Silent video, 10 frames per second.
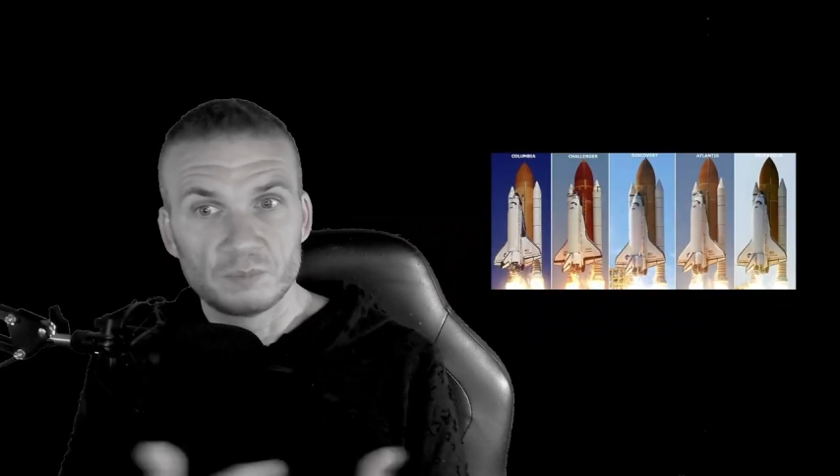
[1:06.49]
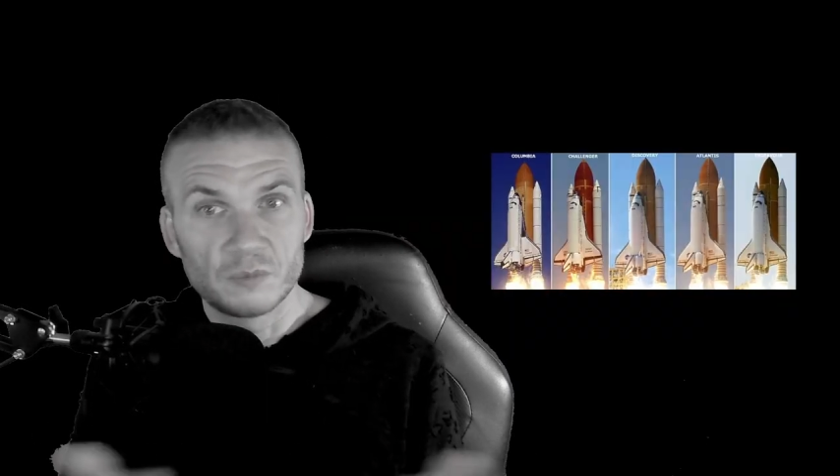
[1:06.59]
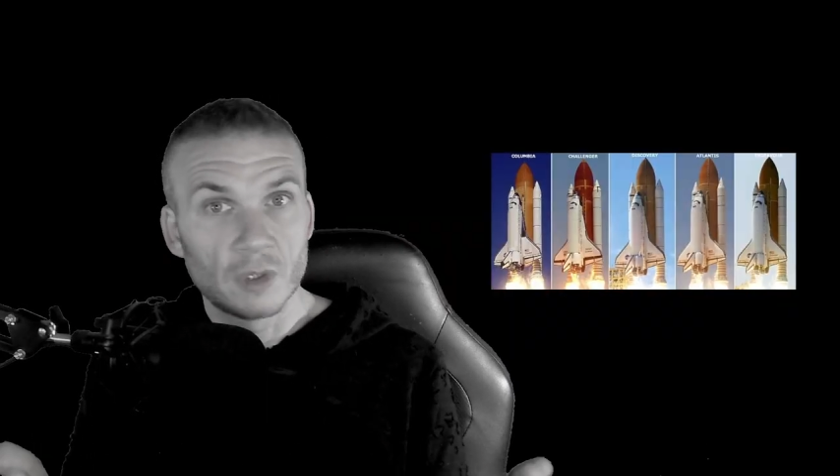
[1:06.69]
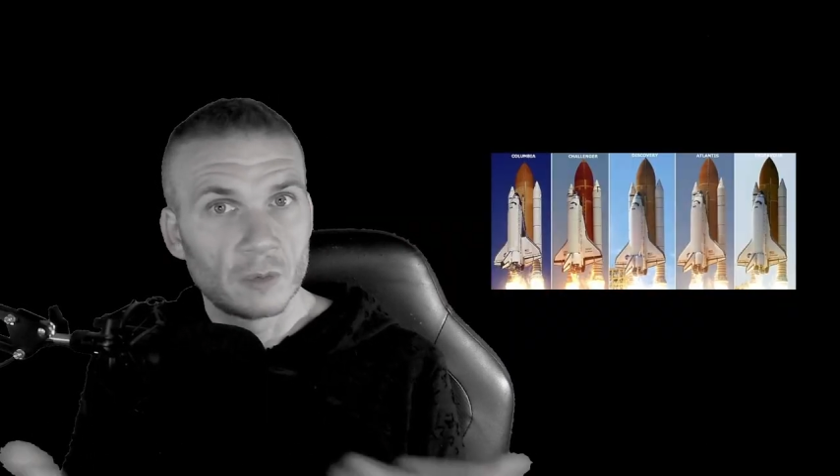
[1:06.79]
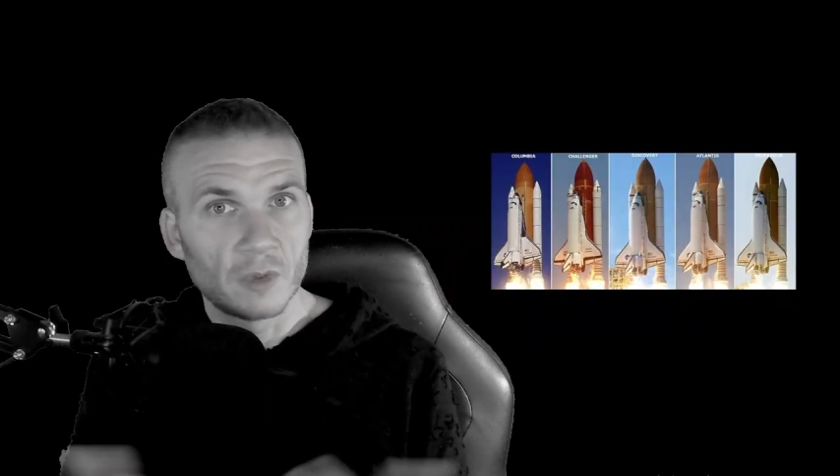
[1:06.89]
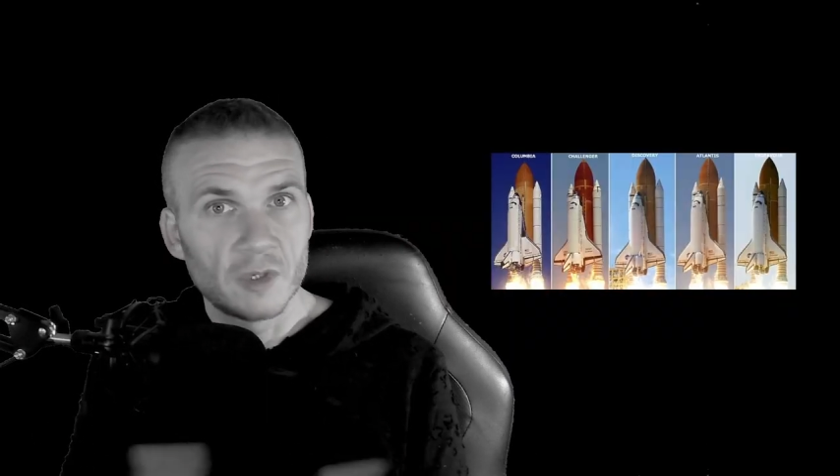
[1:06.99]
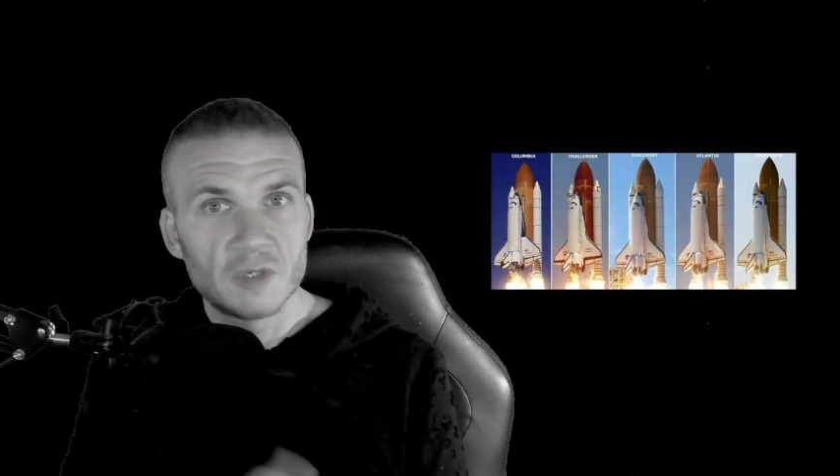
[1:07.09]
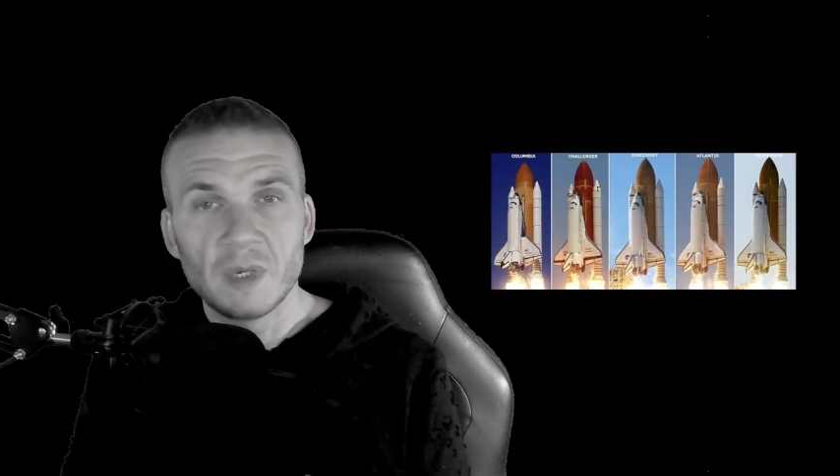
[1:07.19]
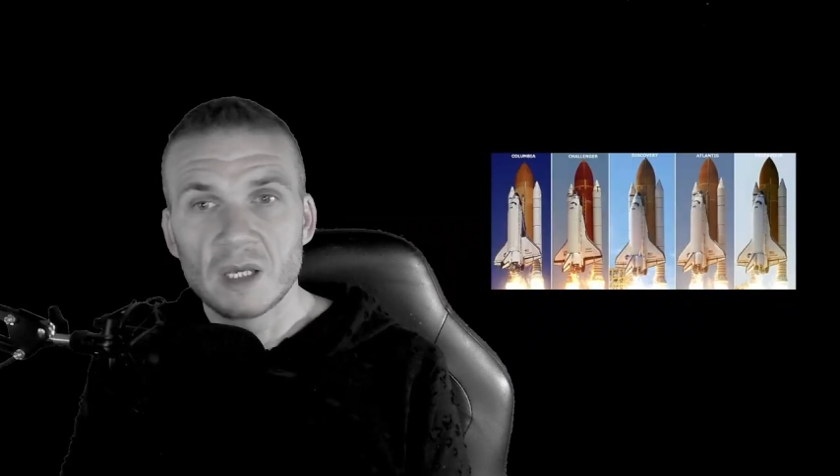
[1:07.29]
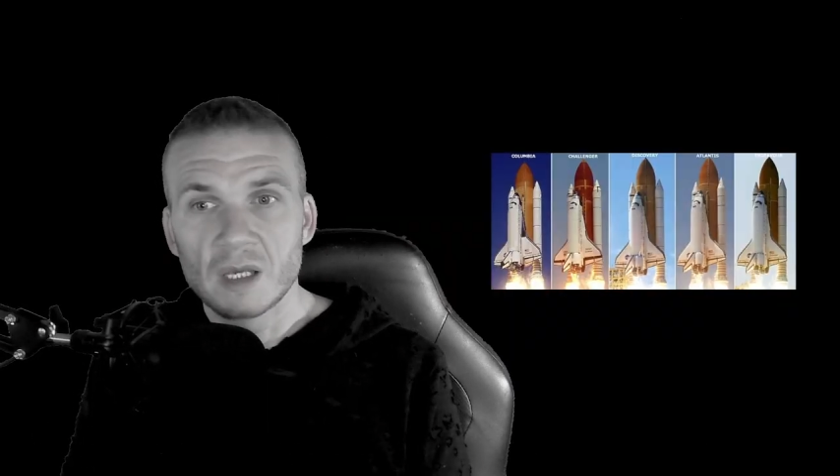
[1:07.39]
Generally
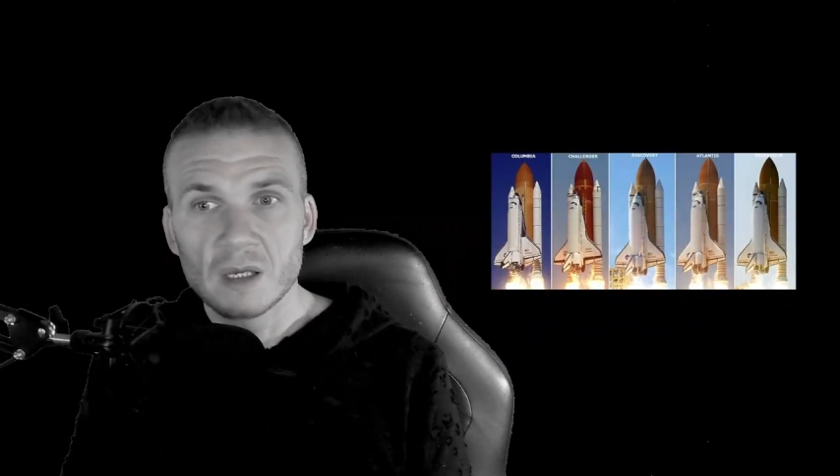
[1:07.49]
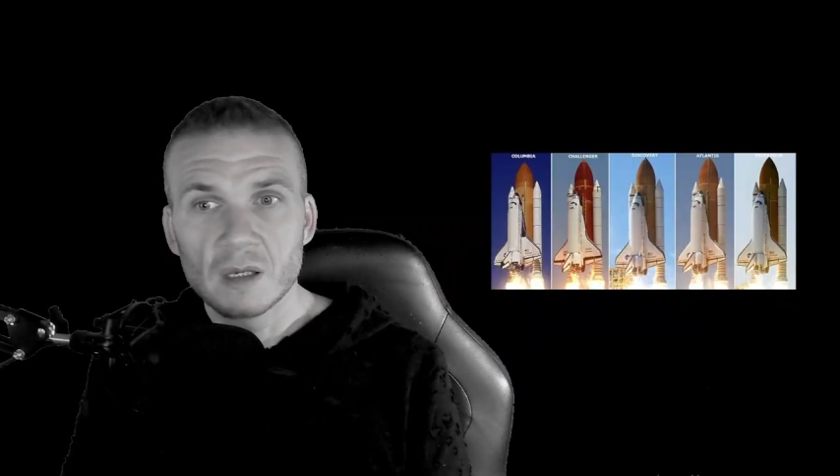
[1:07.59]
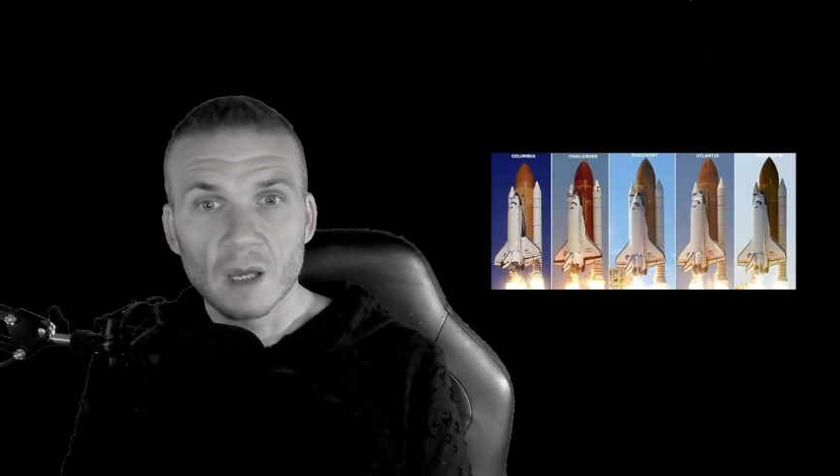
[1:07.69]
speaking,